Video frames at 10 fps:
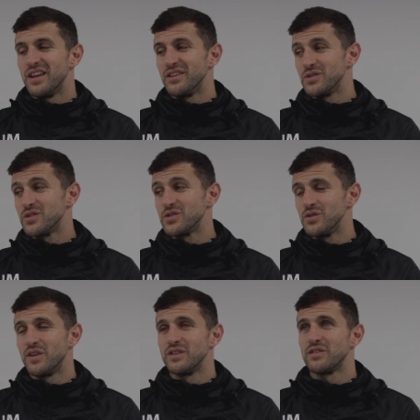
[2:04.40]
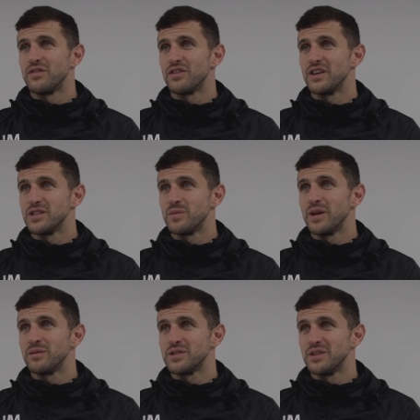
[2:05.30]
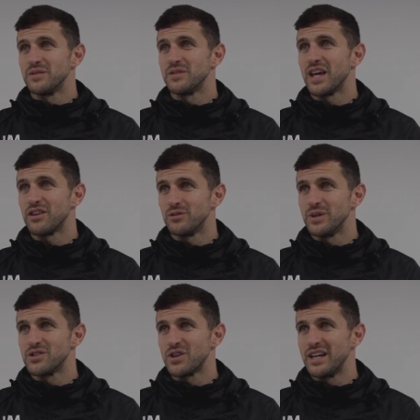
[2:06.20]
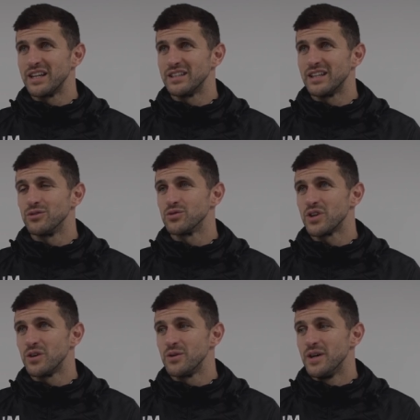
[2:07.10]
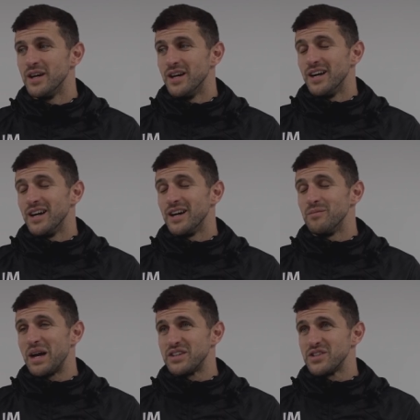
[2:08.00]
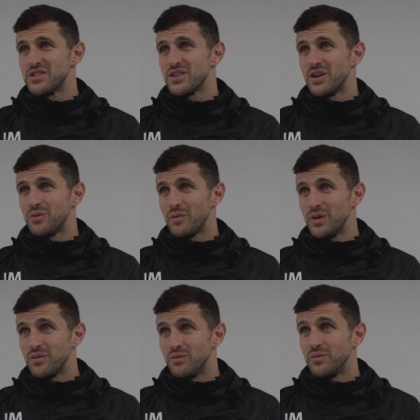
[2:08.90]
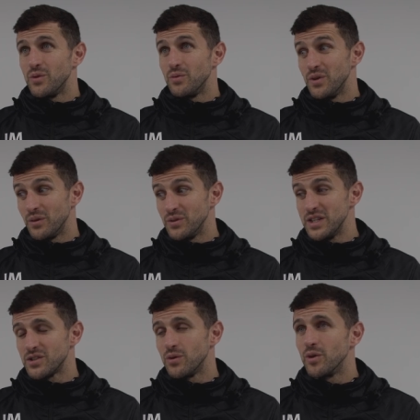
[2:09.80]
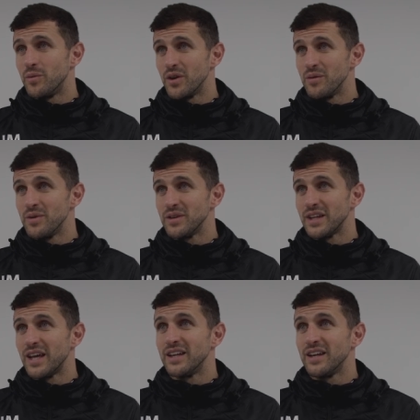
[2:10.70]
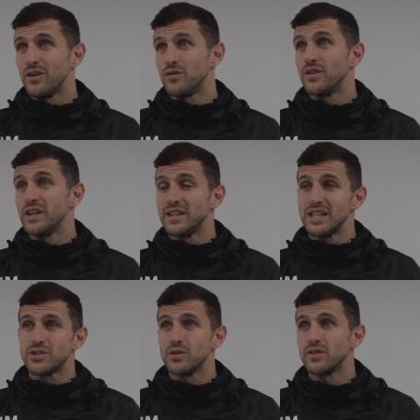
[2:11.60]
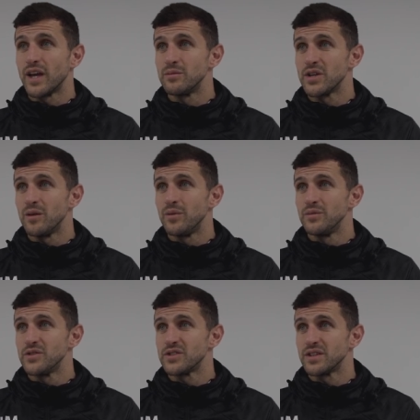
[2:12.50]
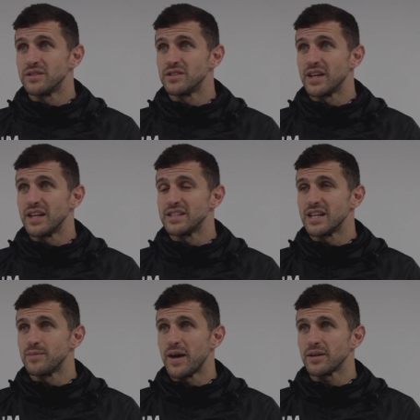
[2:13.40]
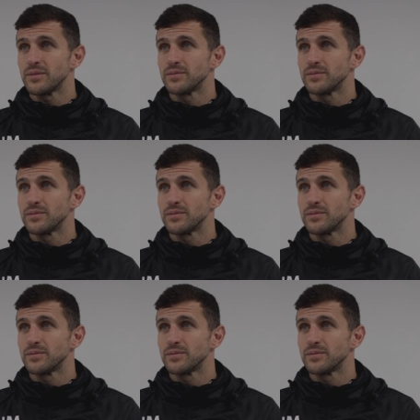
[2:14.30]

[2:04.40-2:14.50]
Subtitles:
those are two very different things, being able to get through it in training and then also matches. So when we need to call upon him, then hopefully these sort of games help him just to get his legs back.